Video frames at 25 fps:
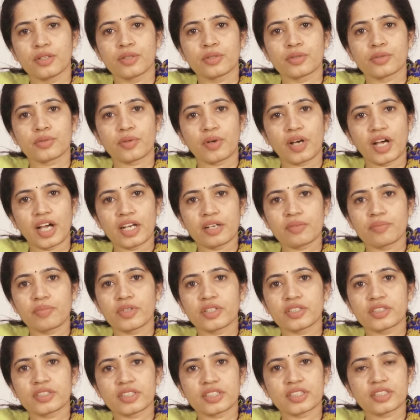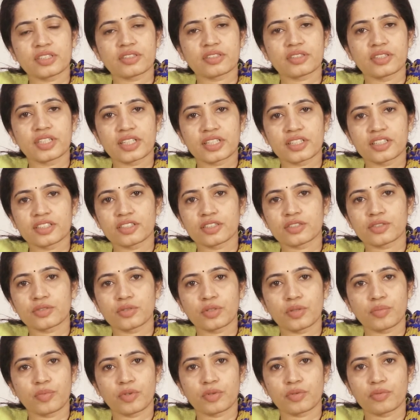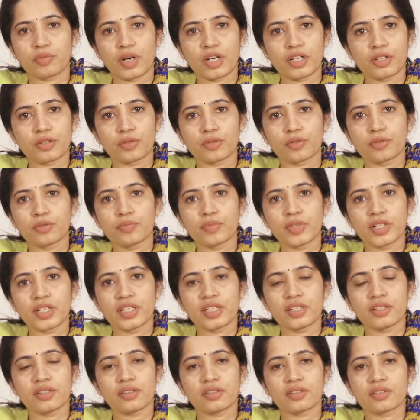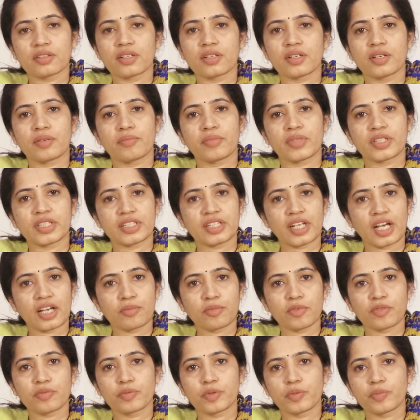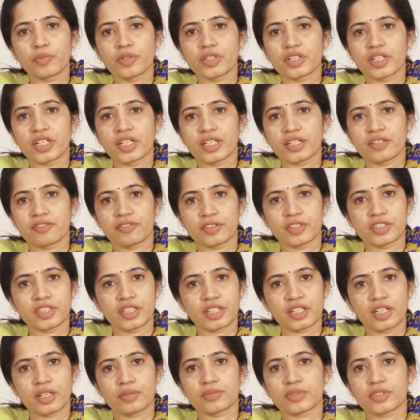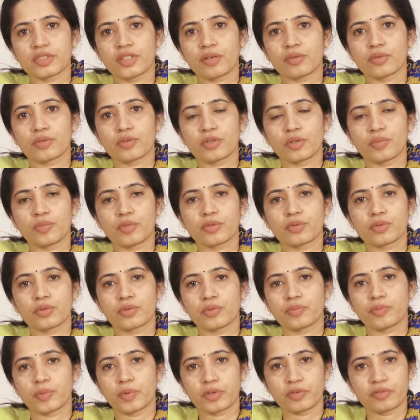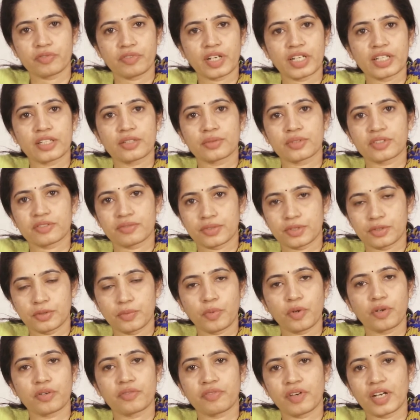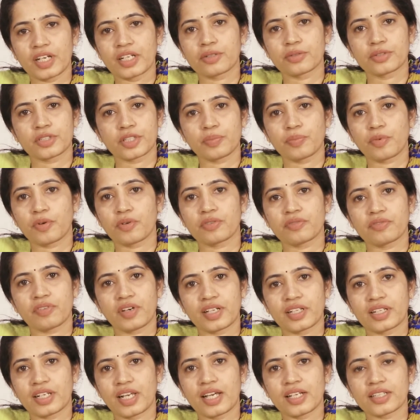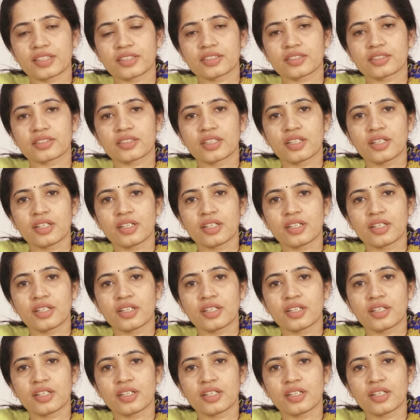So at birth, it decreases to about 1 to 2 million. By the time of puberty, it further comes down to about 2.5 to 3.5 lakhs.